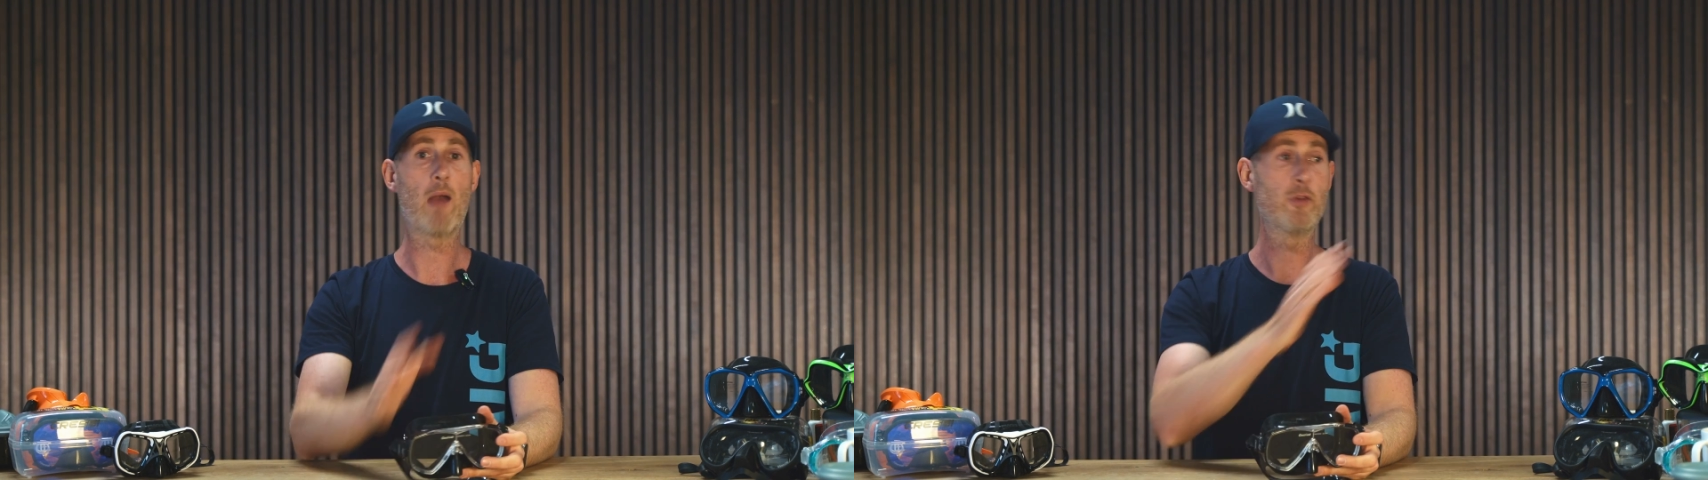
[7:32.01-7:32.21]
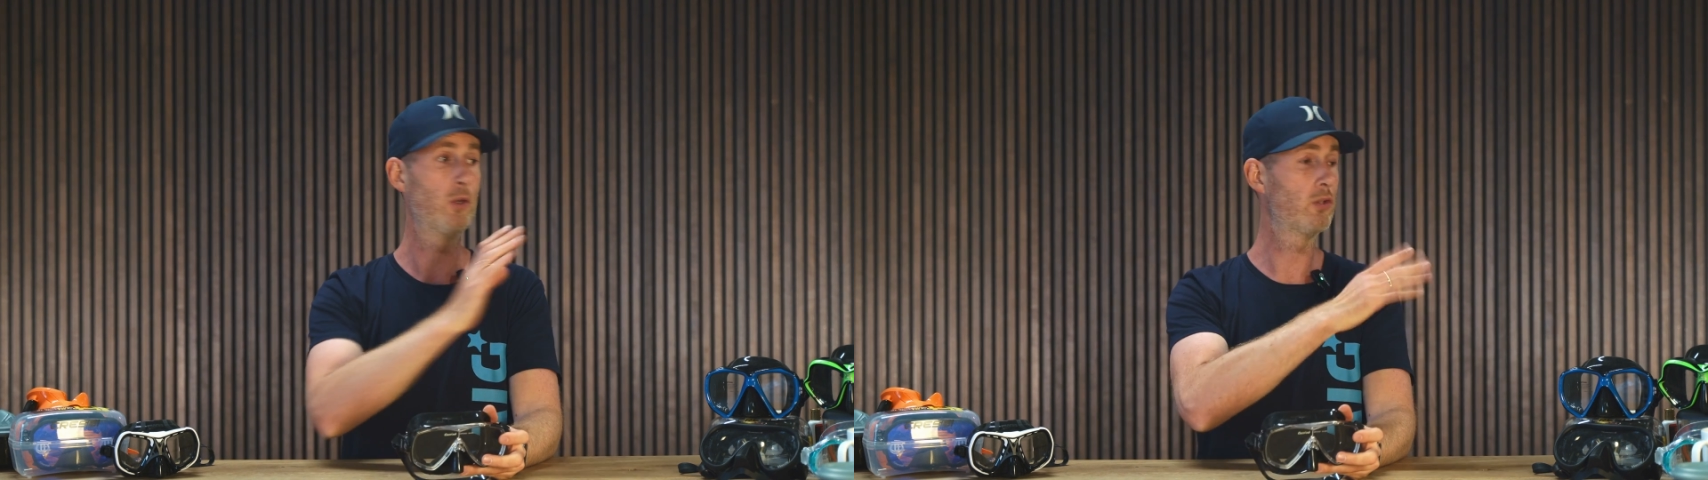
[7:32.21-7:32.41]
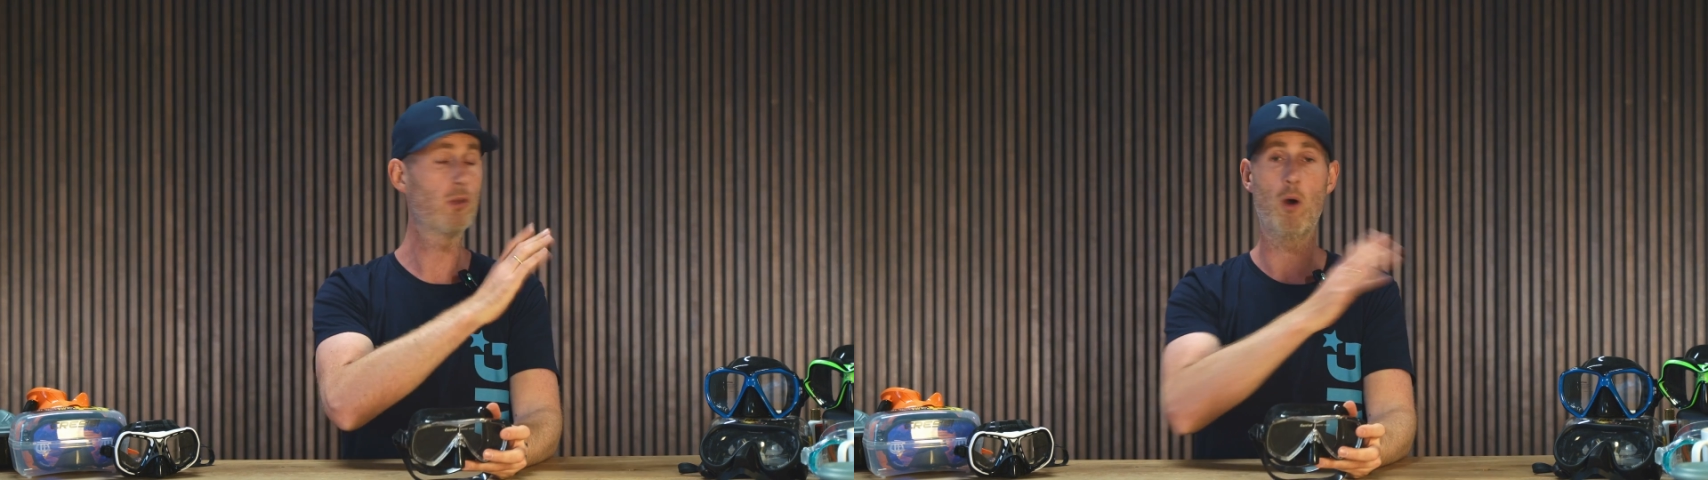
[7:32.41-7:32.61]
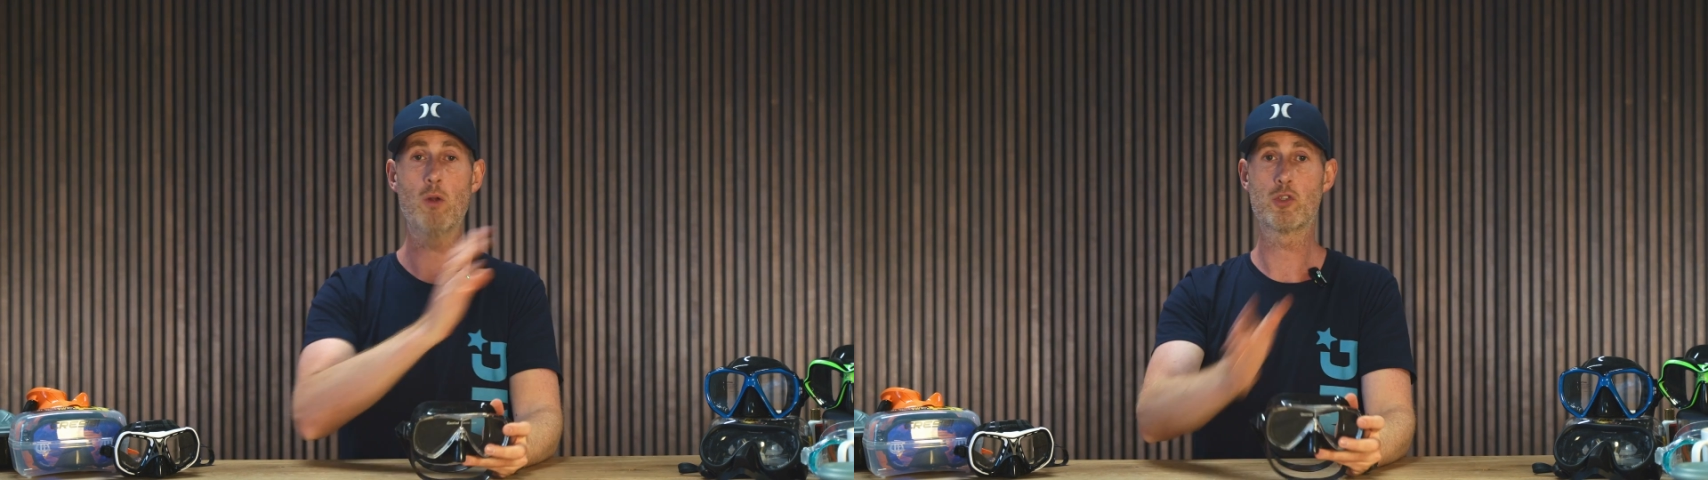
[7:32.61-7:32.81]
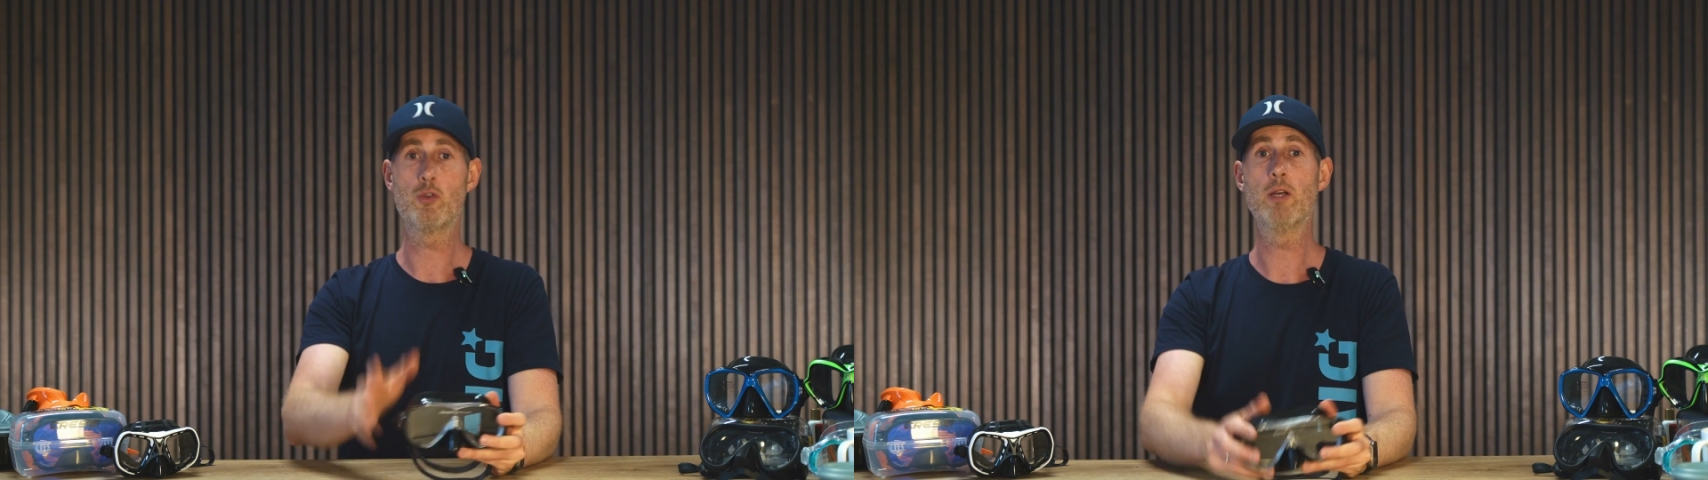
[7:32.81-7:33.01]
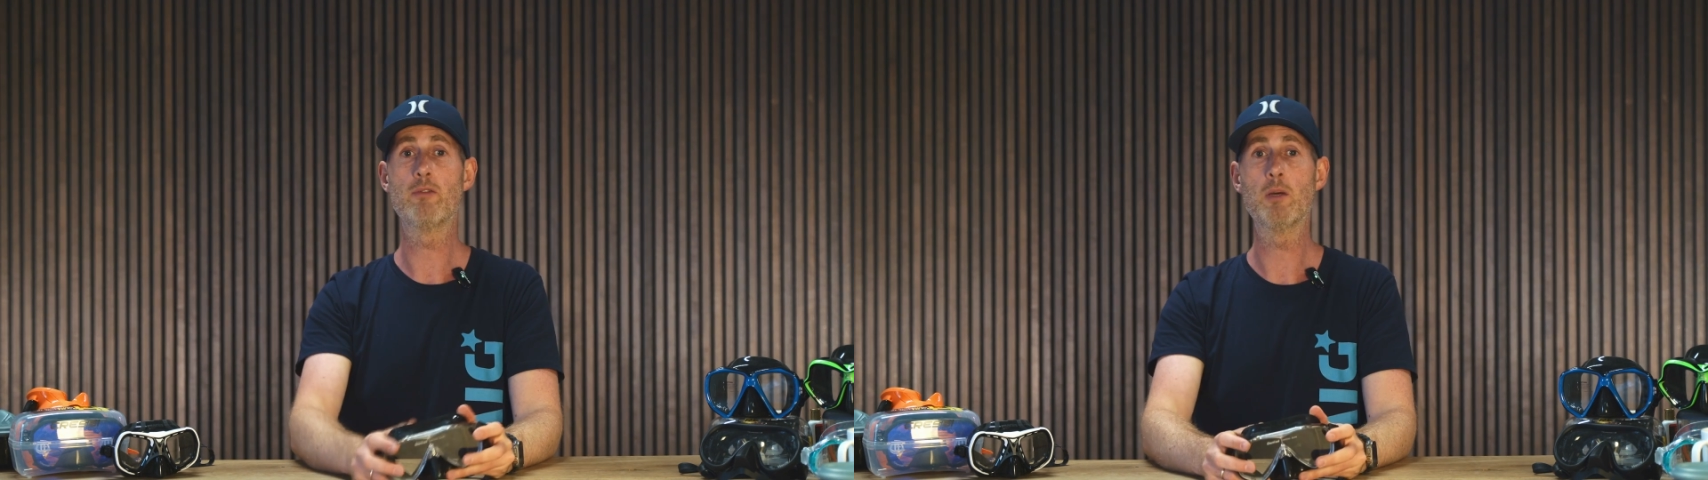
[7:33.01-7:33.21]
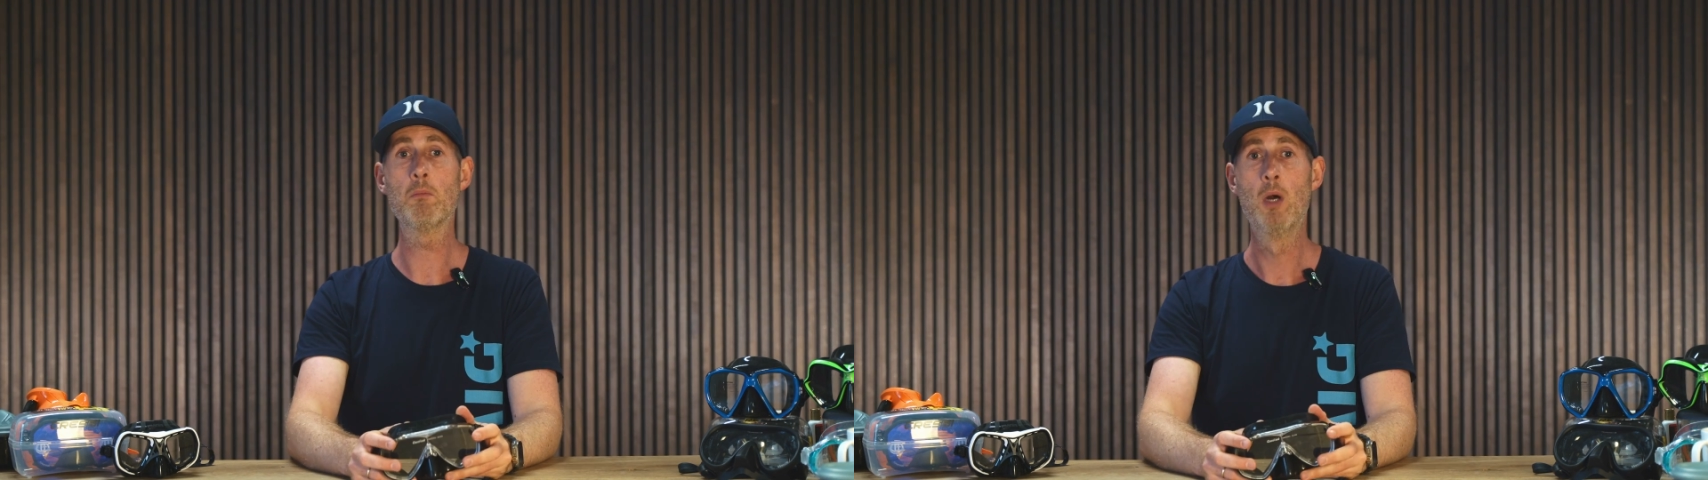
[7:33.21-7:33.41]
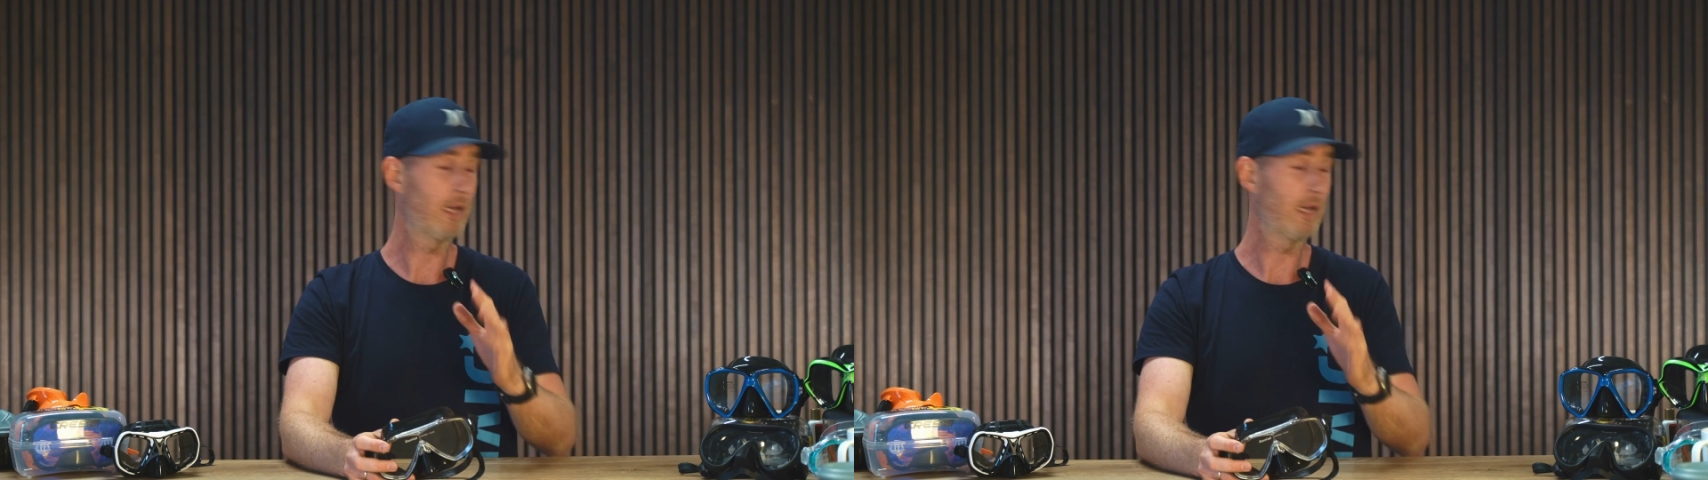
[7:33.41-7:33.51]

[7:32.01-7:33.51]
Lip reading: I've used all 3 of them.